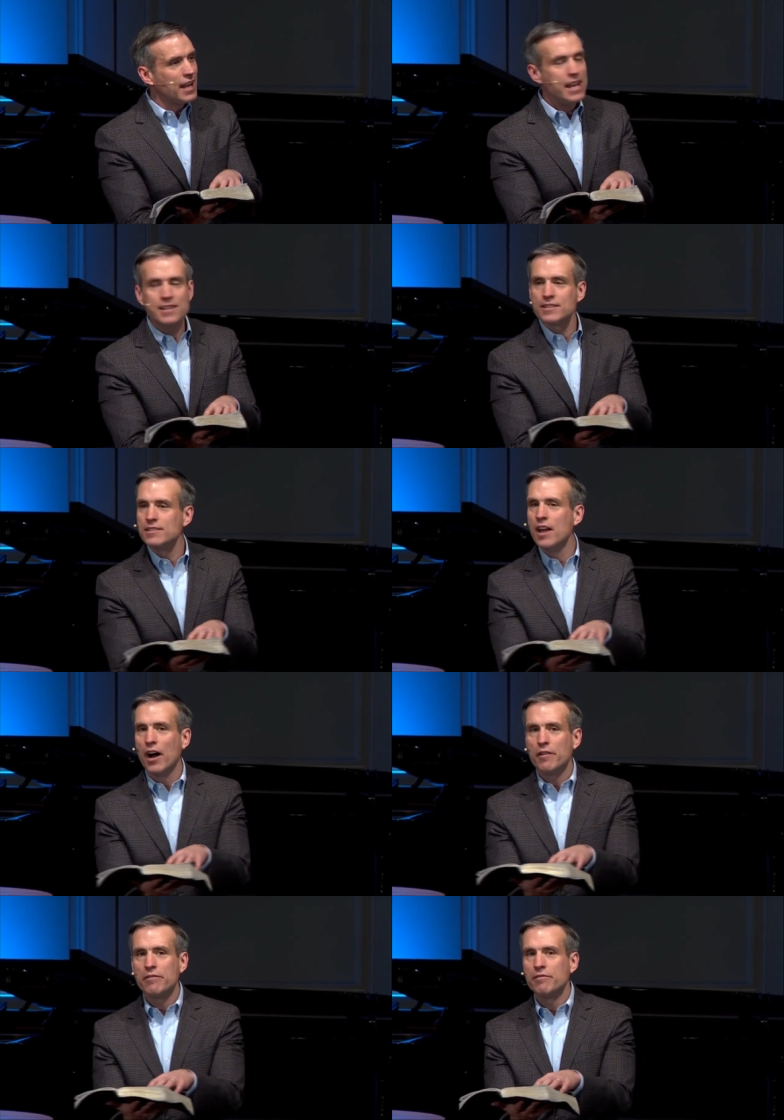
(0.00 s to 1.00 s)
He is
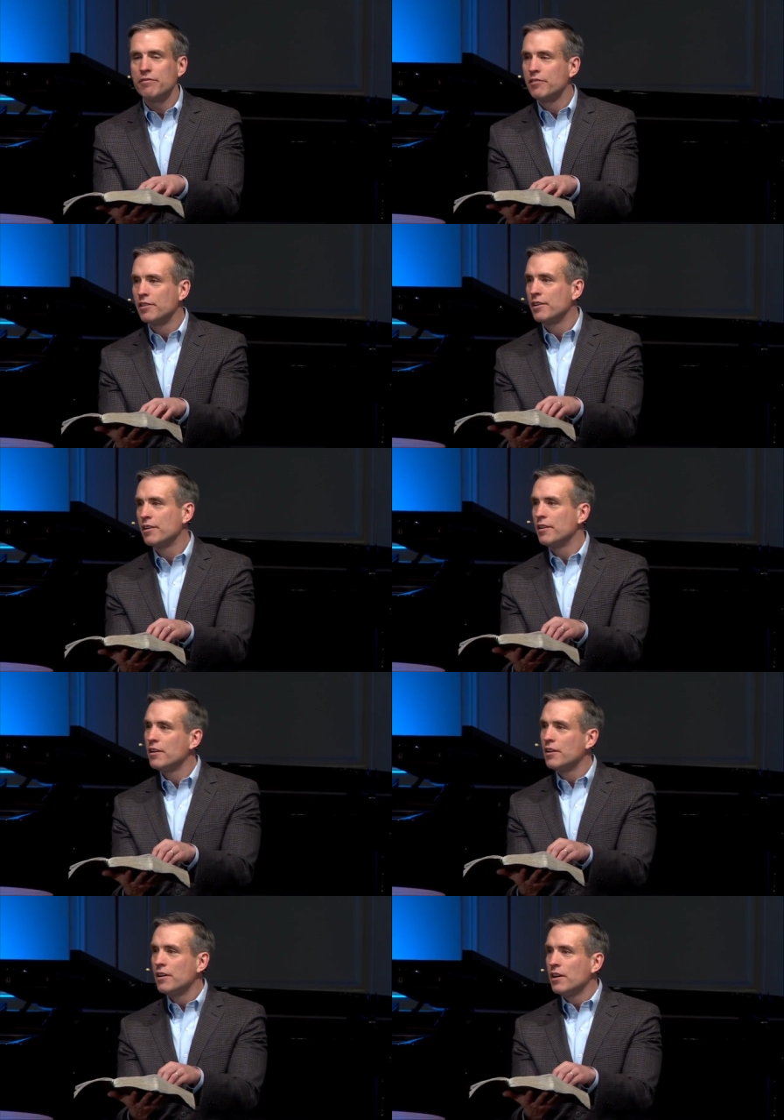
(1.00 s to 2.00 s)
enough.
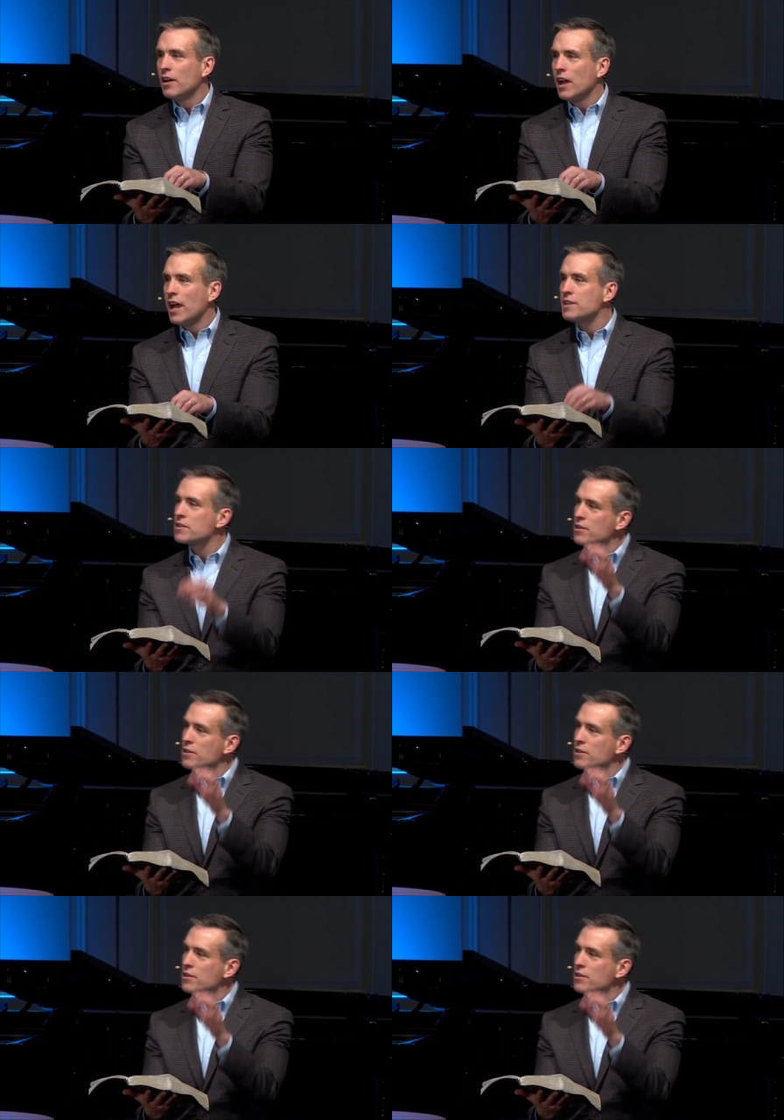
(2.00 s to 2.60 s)
He's